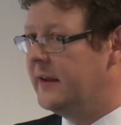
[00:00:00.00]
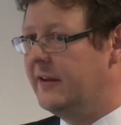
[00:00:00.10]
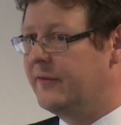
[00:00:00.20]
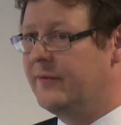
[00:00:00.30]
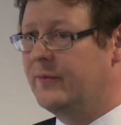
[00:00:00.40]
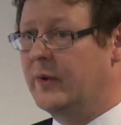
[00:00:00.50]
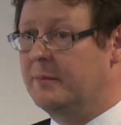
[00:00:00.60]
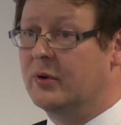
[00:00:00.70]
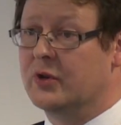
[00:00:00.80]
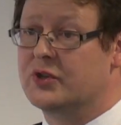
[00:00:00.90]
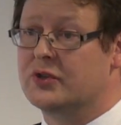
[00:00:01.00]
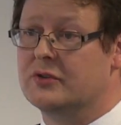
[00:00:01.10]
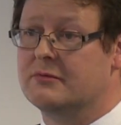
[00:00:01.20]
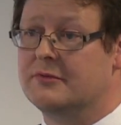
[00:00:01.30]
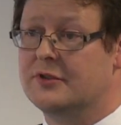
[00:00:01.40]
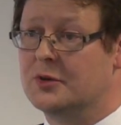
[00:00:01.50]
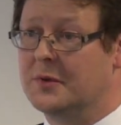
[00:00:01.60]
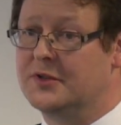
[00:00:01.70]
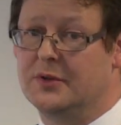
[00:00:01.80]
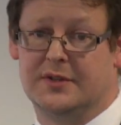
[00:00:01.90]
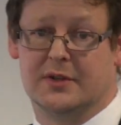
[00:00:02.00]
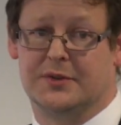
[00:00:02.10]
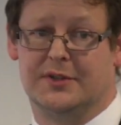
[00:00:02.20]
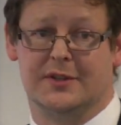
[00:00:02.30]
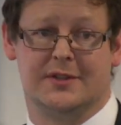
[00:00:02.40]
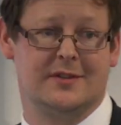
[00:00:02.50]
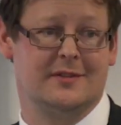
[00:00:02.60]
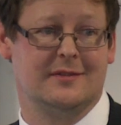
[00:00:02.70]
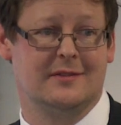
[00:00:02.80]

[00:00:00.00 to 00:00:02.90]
If we push to a 2 Celsius